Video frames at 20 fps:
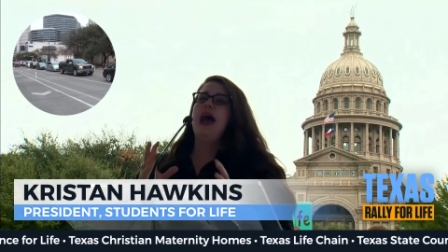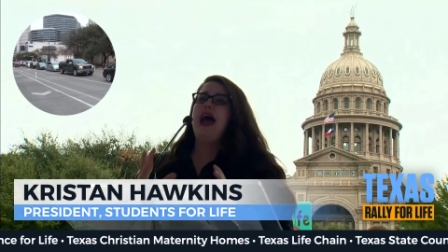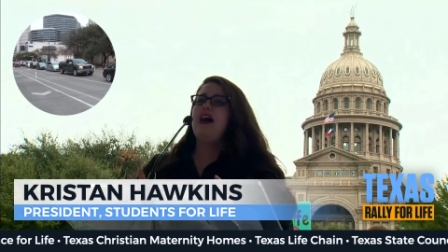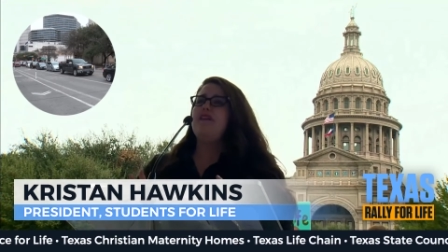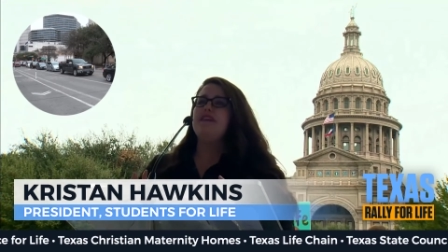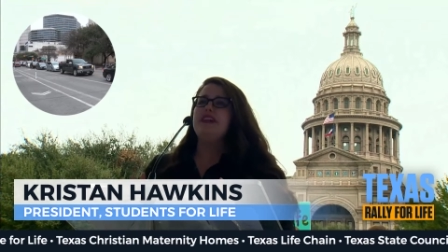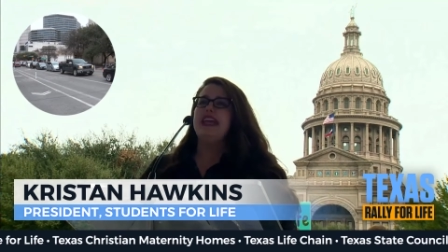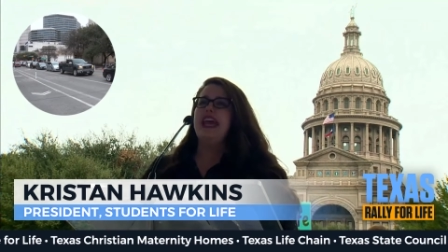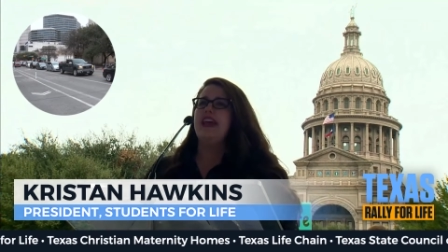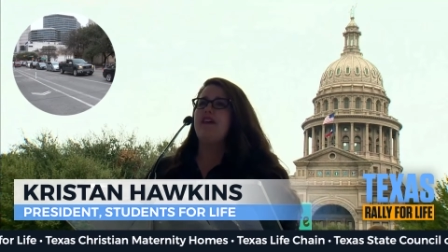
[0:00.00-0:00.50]

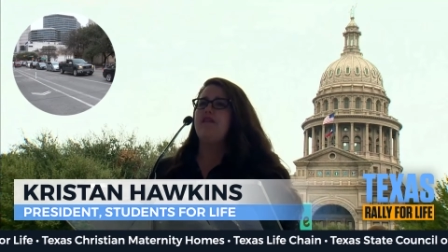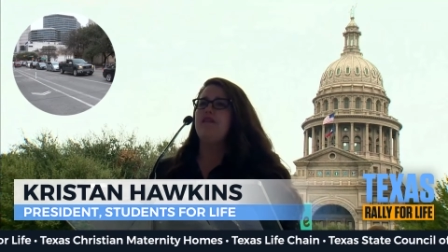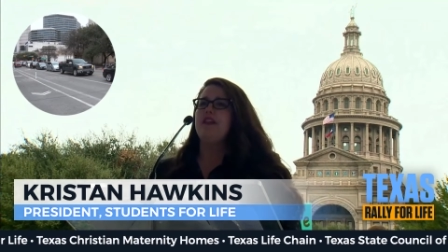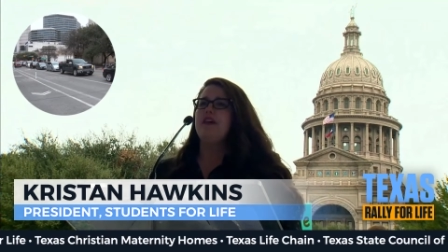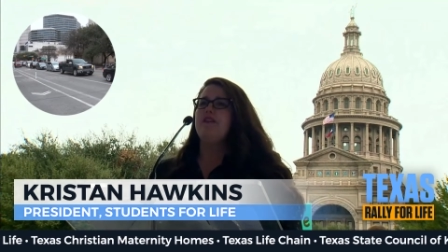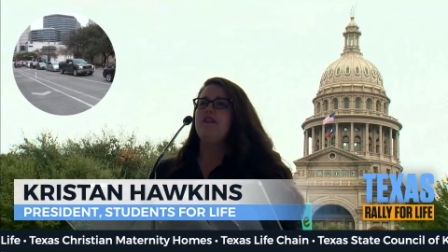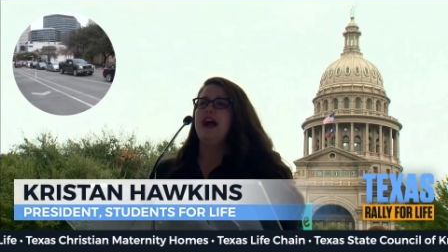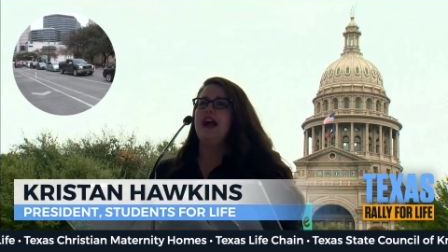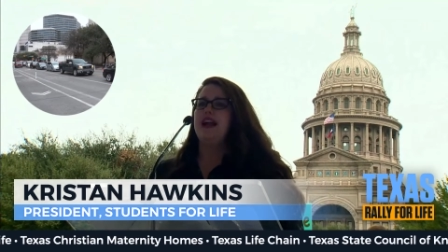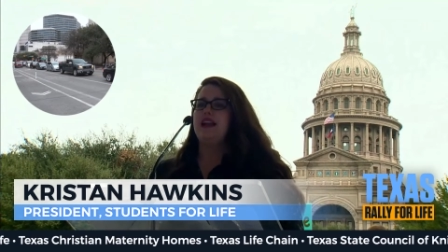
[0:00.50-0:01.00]
advocate for the
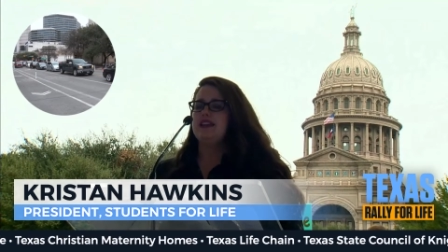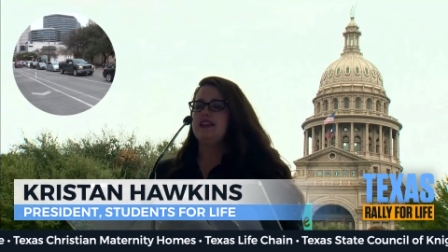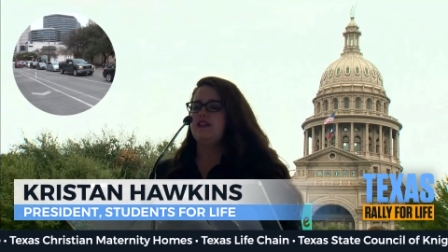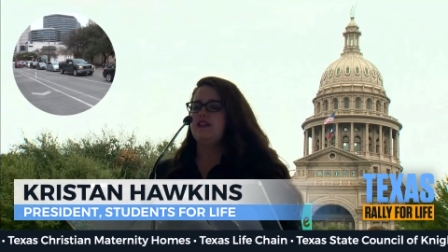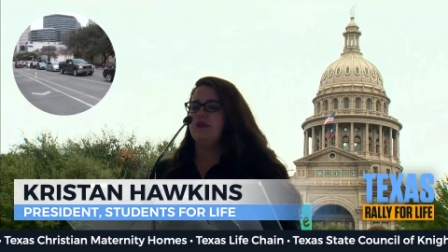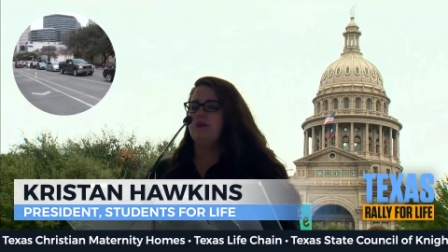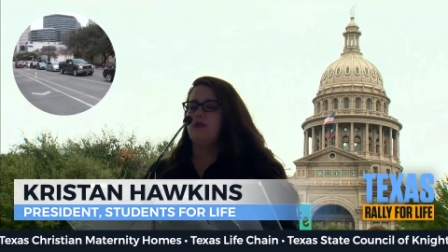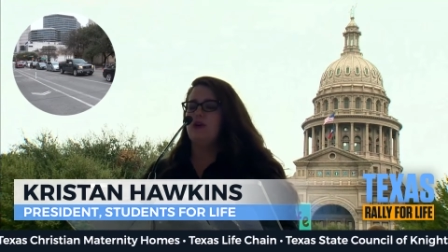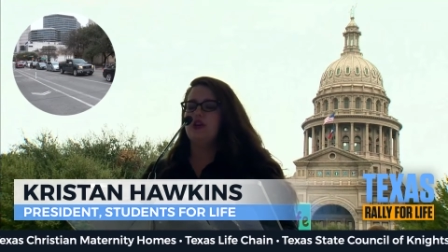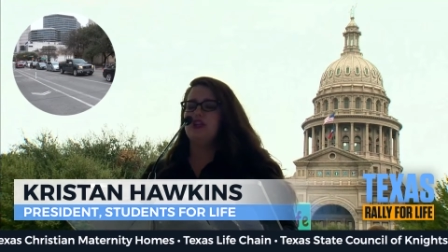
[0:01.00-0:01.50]
violence of
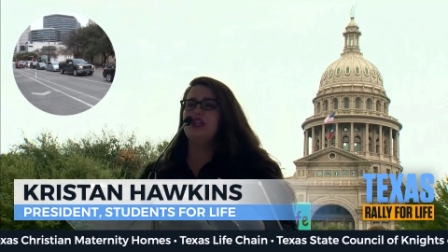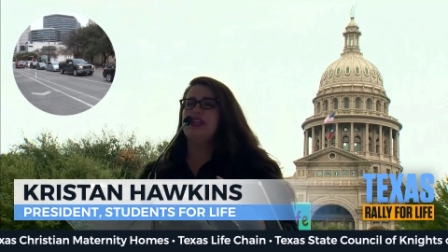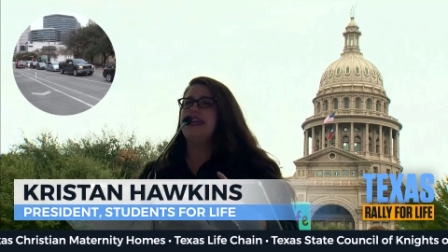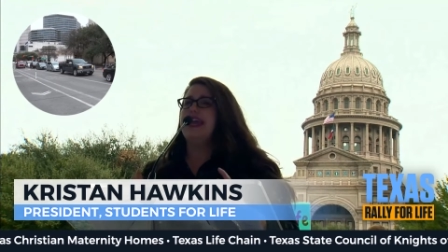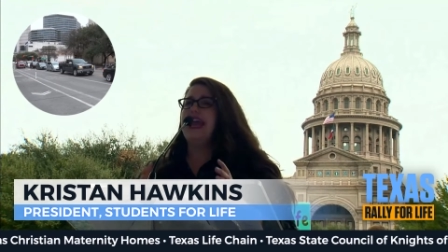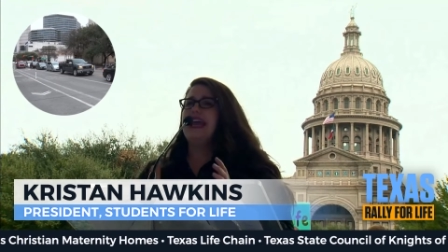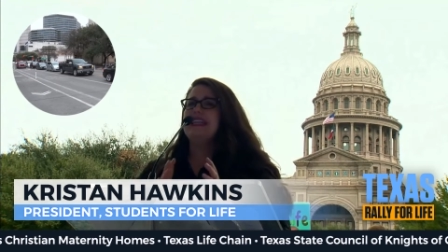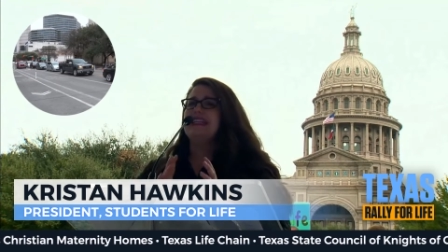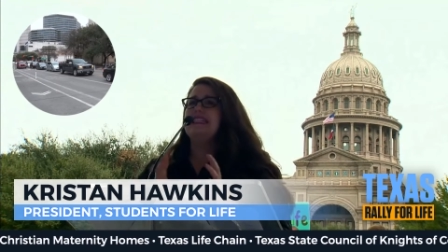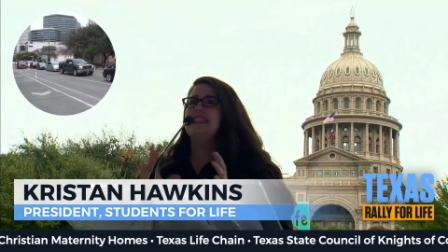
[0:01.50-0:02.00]
abortion
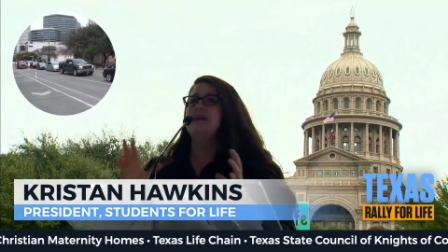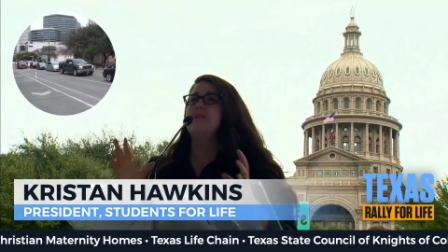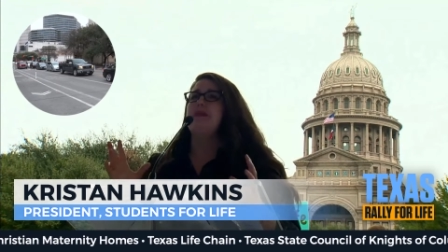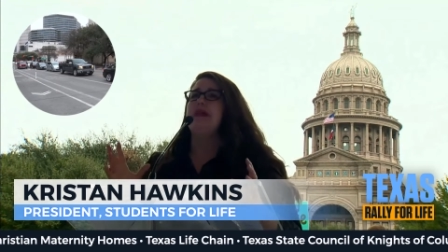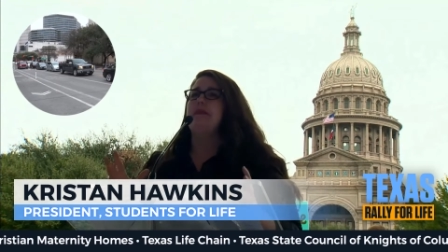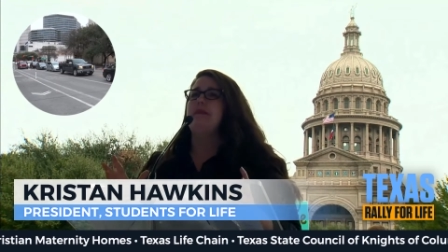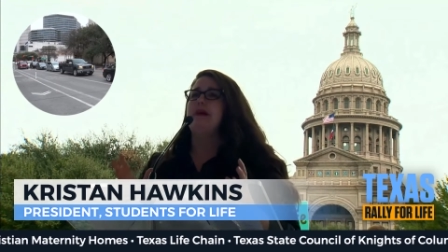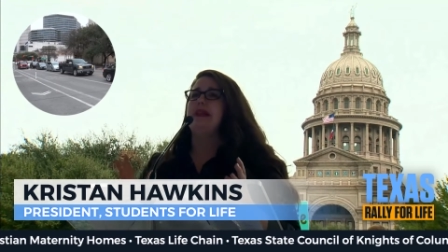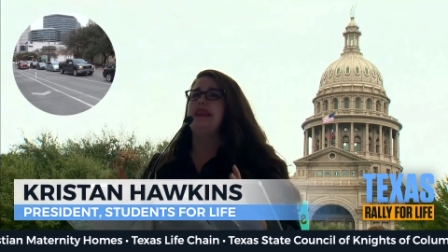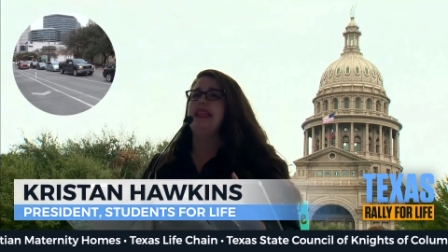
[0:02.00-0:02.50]
can't
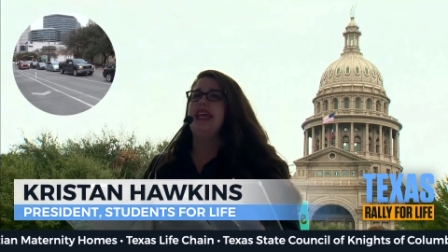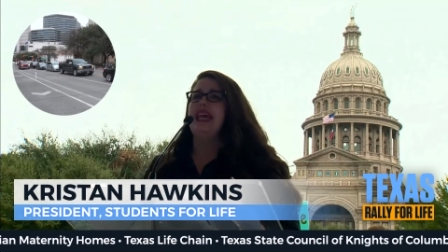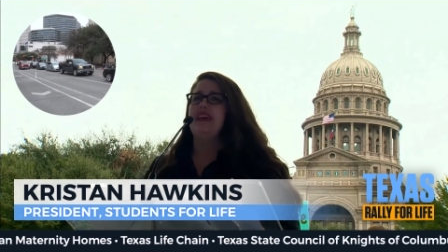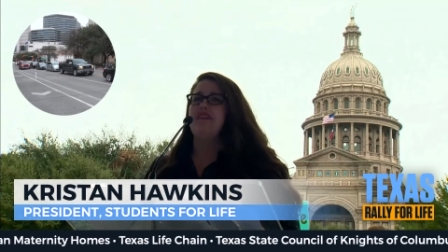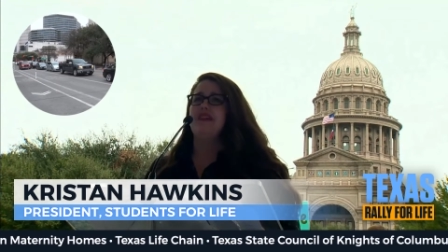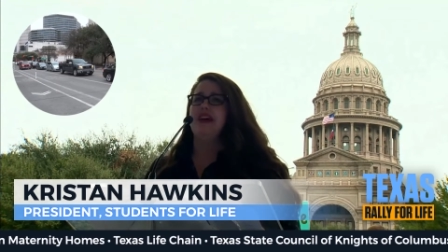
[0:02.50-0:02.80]
simply believe